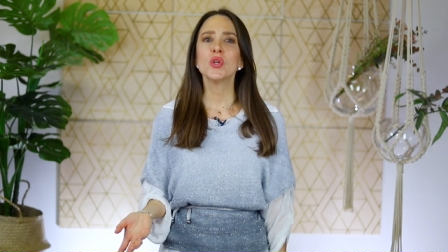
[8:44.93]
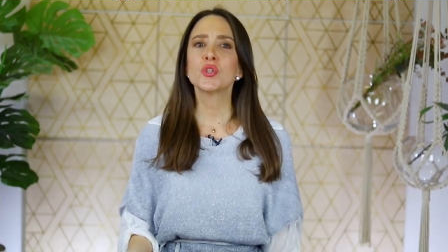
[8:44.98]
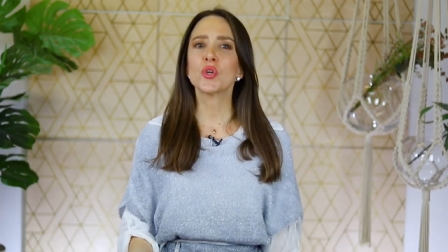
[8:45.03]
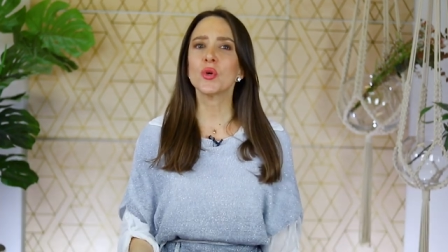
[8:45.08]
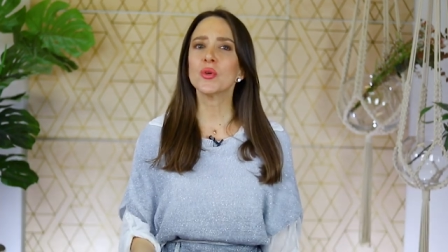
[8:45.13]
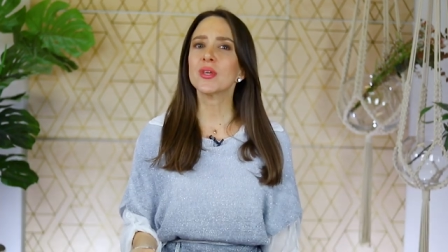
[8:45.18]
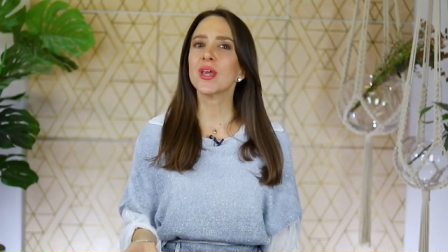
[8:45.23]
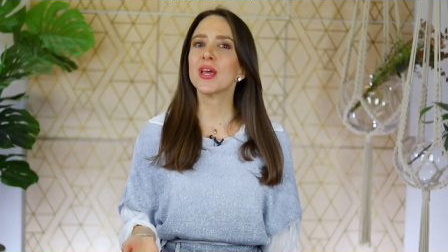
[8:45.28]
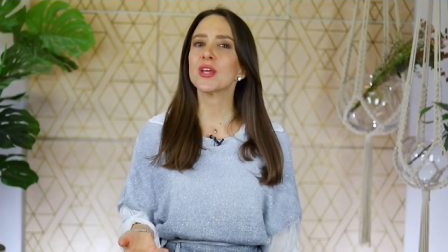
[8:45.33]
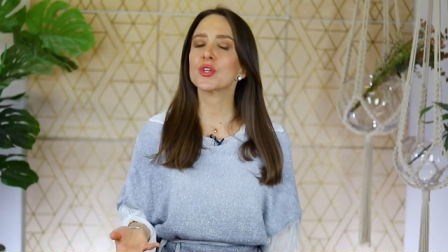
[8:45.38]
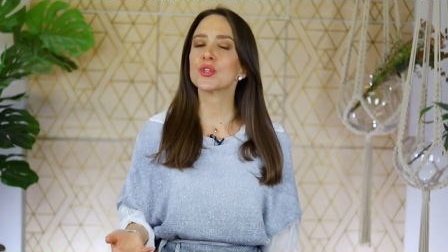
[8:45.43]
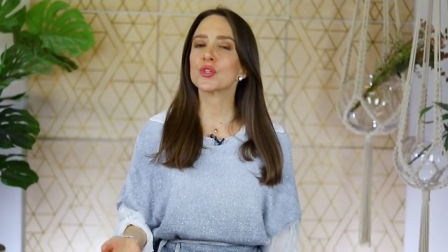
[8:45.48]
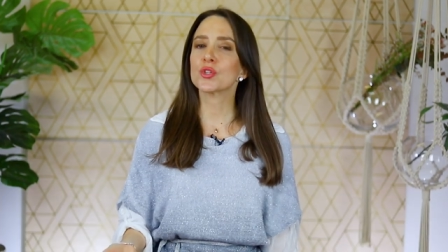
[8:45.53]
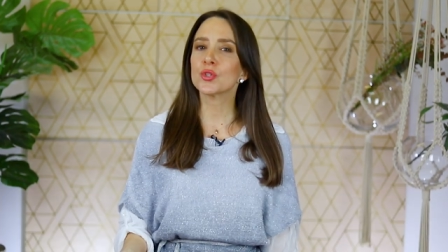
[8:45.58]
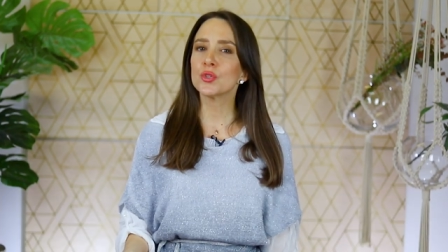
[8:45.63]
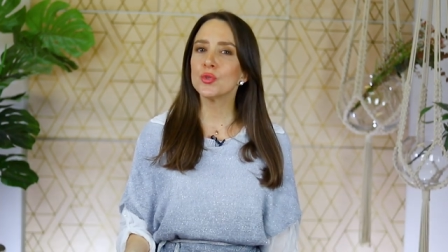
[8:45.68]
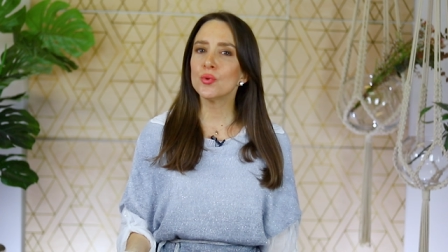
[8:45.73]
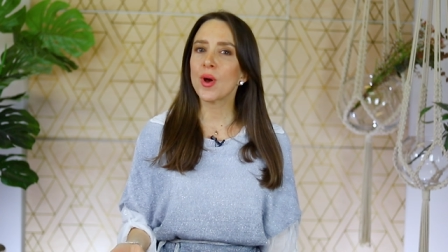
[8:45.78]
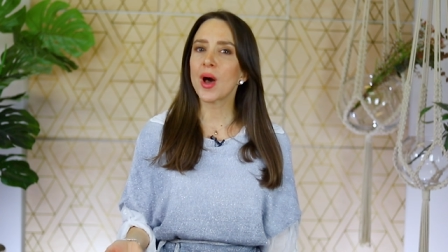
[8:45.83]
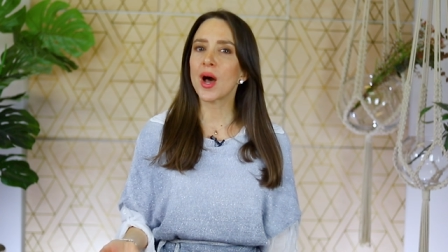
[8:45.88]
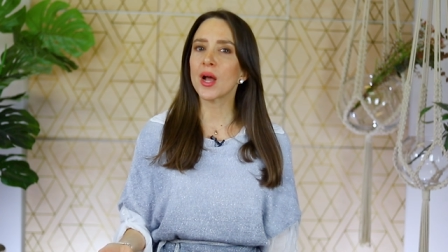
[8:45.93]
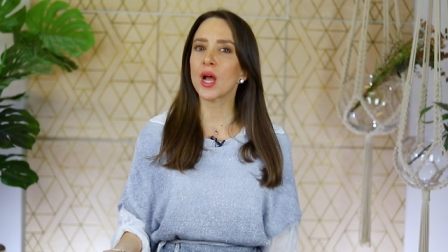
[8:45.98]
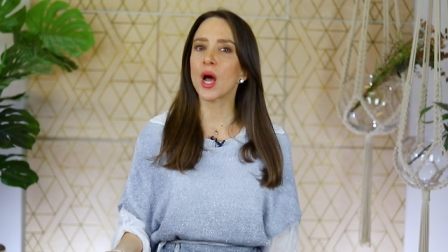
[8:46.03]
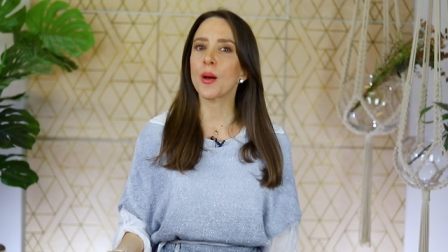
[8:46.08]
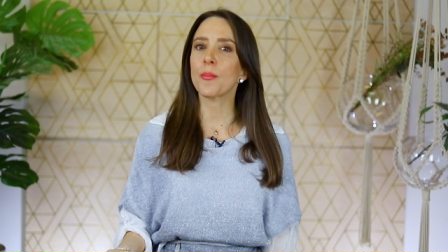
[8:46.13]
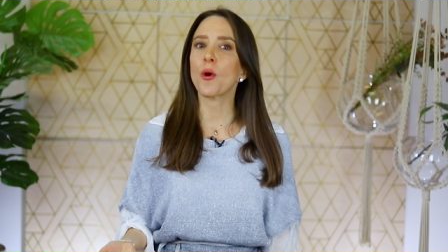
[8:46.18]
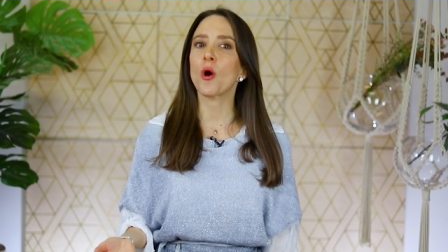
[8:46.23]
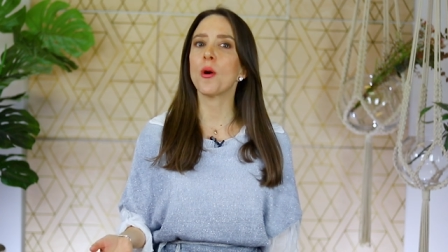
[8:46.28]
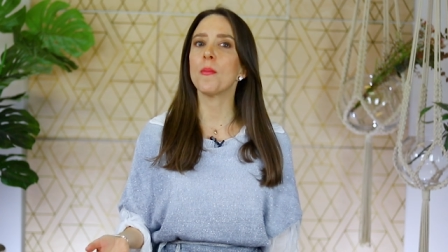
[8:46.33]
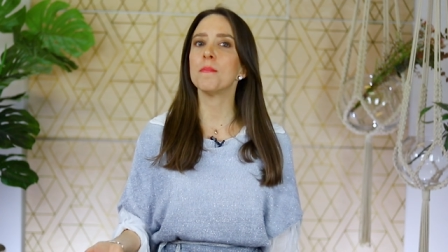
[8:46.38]
Don't get too hung
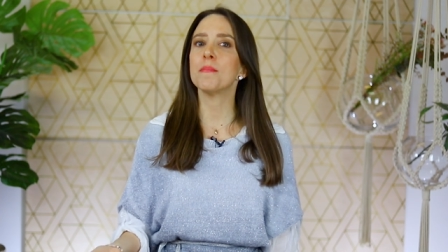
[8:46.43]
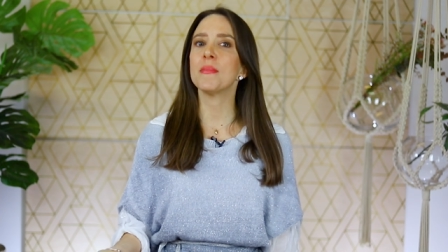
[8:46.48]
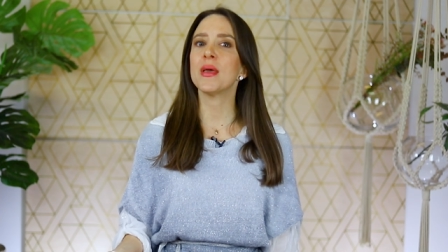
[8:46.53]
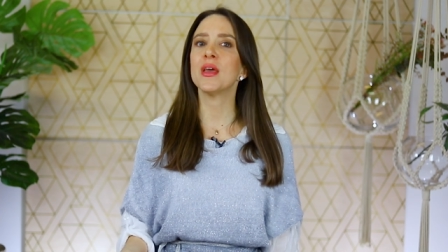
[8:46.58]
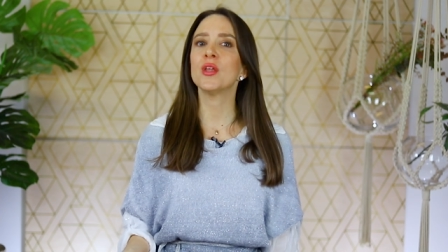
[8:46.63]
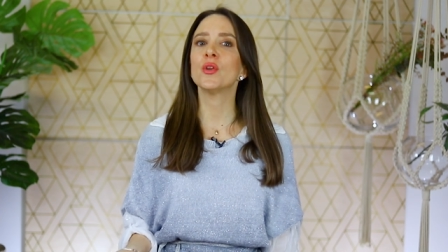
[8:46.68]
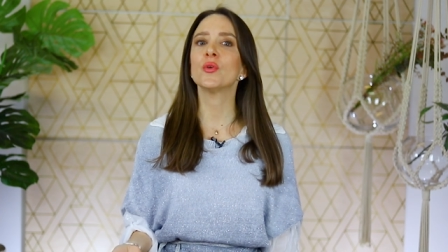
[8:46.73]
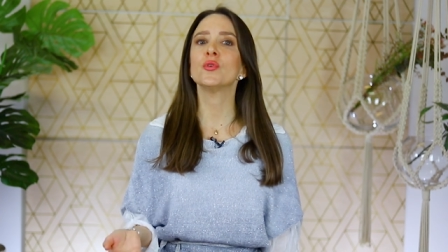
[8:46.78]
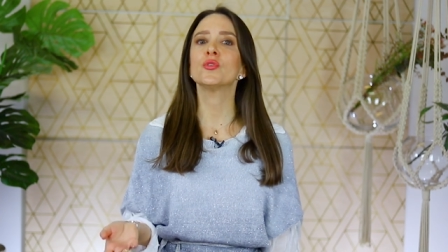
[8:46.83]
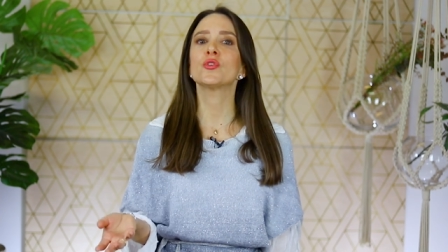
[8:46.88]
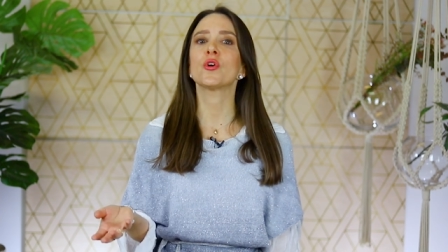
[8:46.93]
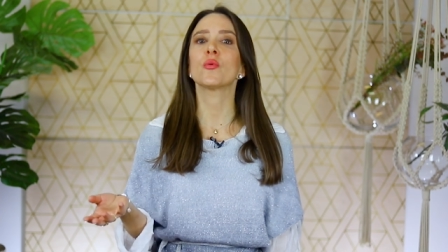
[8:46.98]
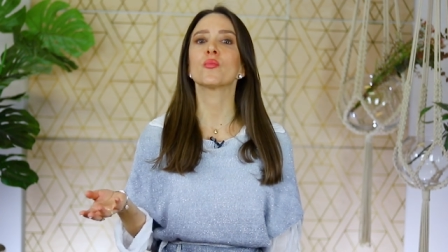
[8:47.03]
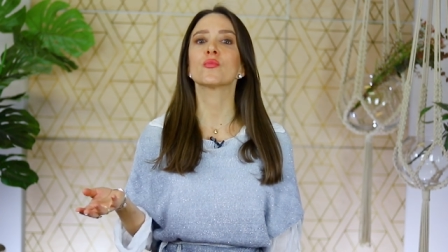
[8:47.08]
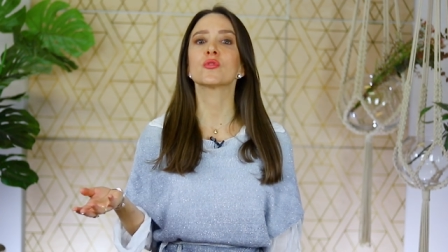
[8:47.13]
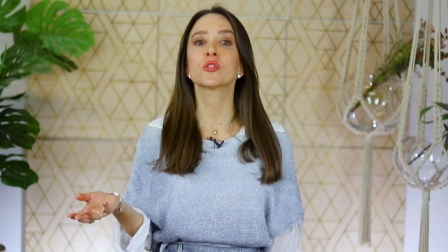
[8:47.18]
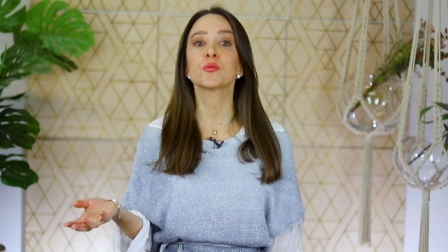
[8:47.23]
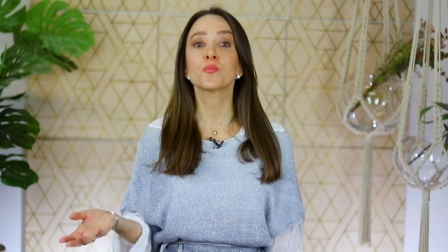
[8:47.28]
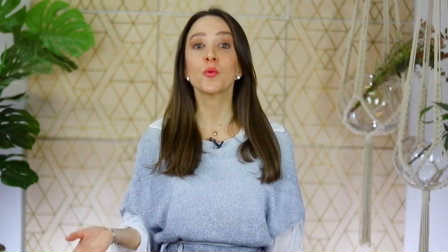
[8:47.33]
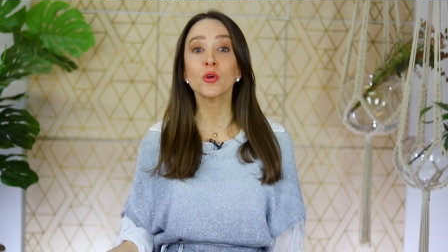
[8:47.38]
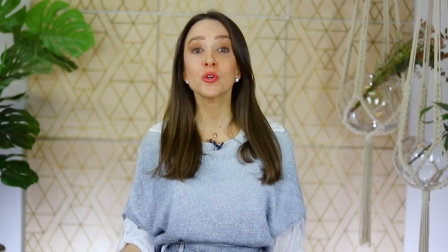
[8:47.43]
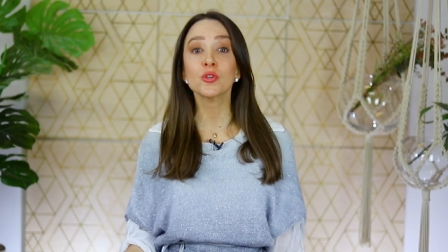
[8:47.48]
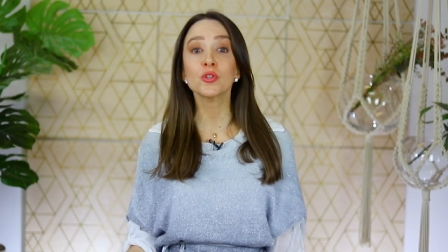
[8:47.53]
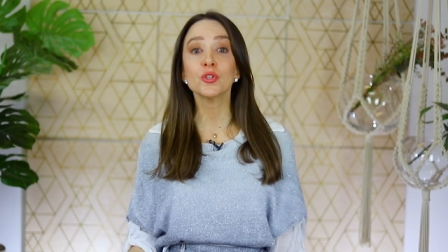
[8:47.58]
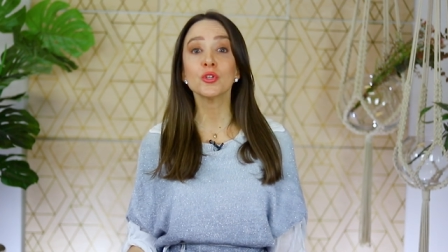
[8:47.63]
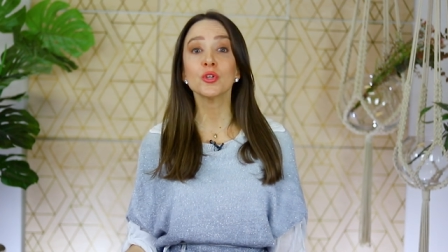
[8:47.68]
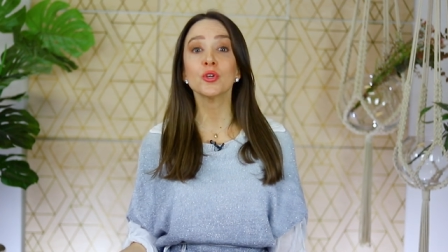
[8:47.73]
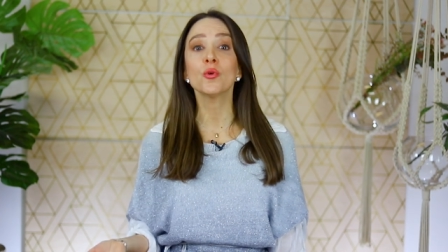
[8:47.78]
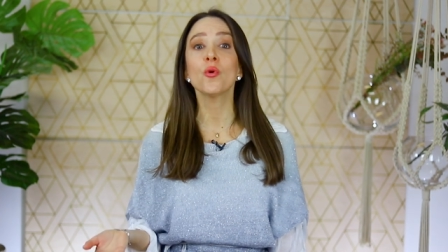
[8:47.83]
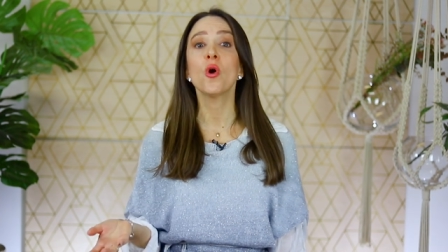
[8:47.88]
up on men who don't respond
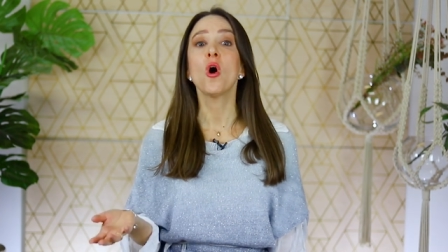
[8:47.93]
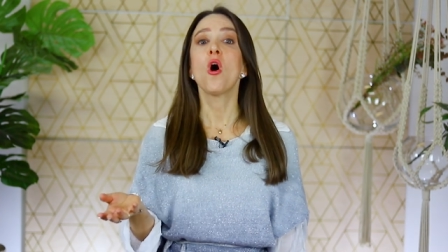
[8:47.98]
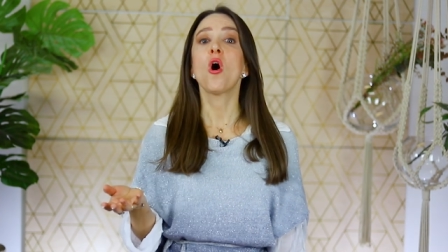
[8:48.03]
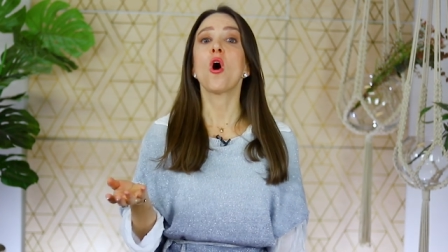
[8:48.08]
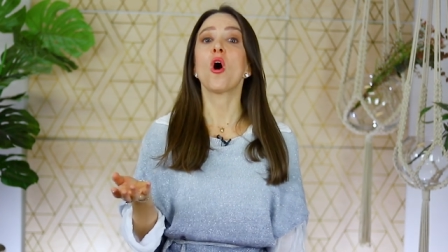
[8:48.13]
to you